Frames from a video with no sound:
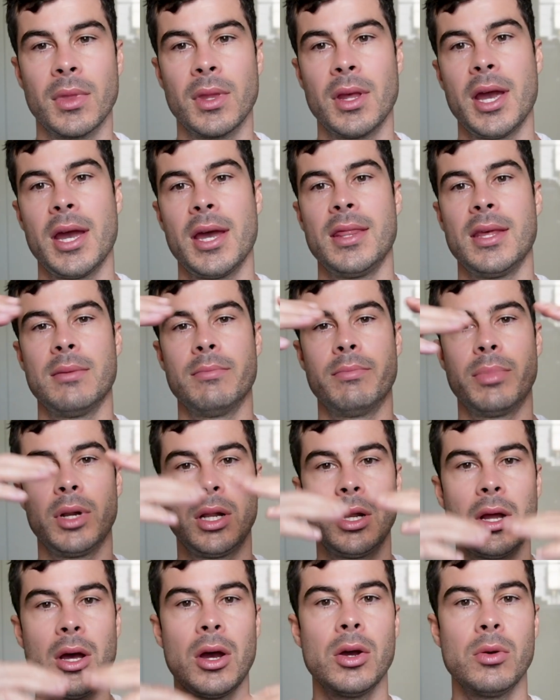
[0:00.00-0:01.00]
And then
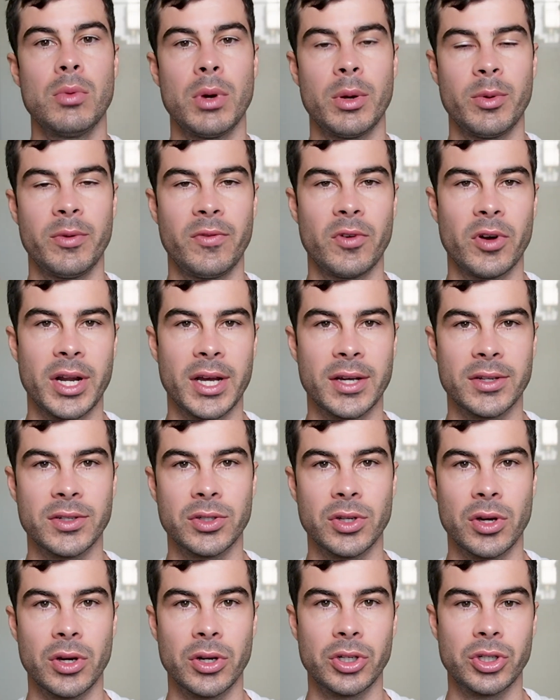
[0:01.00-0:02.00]
below where we've got
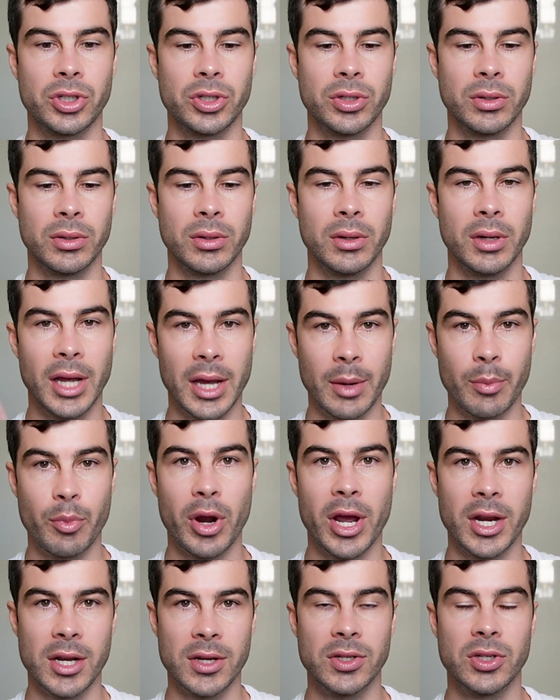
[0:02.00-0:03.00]
our
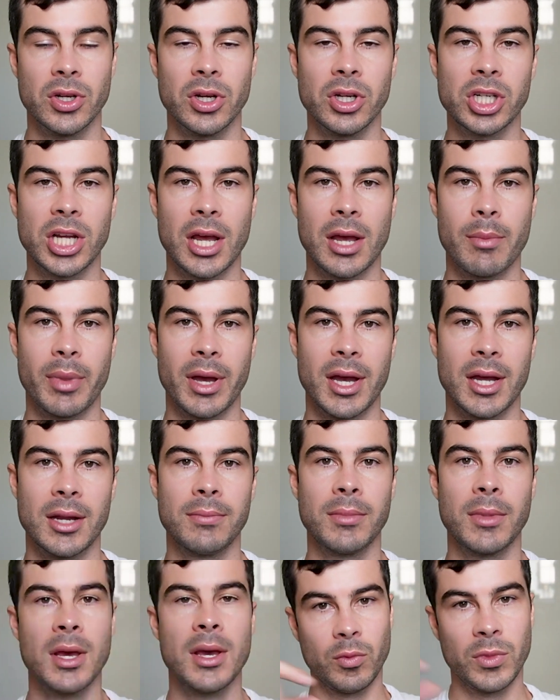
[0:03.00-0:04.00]
branded search
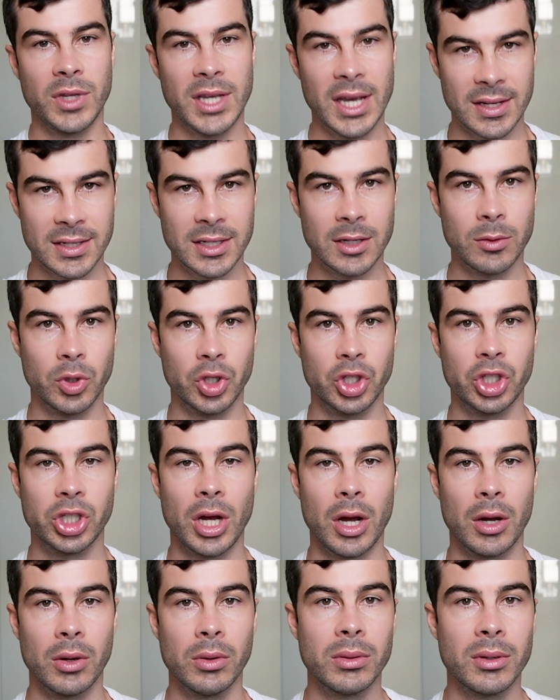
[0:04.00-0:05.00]
campaign, yes, it would
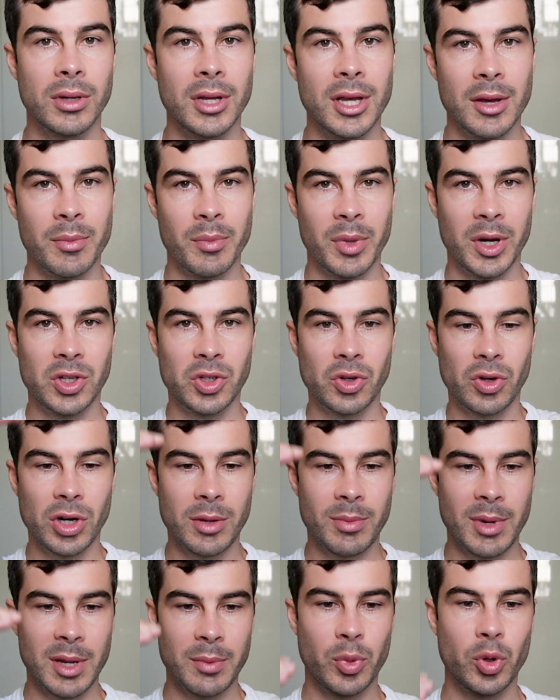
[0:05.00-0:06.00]
show, but it's already
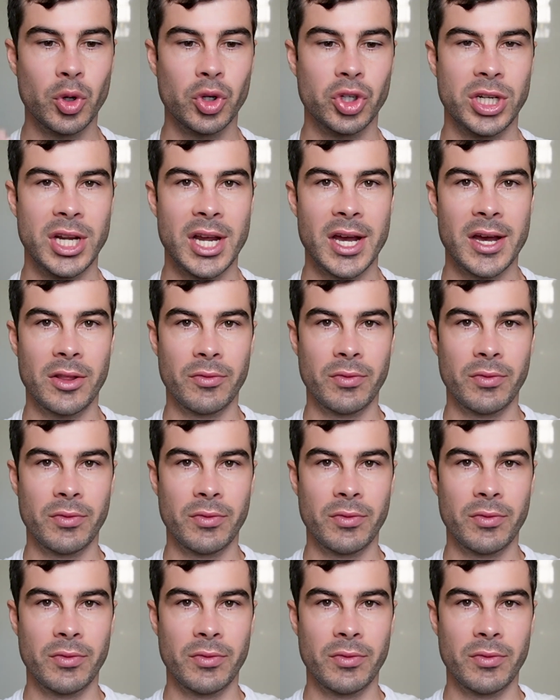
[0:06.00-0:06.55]
been pushed down.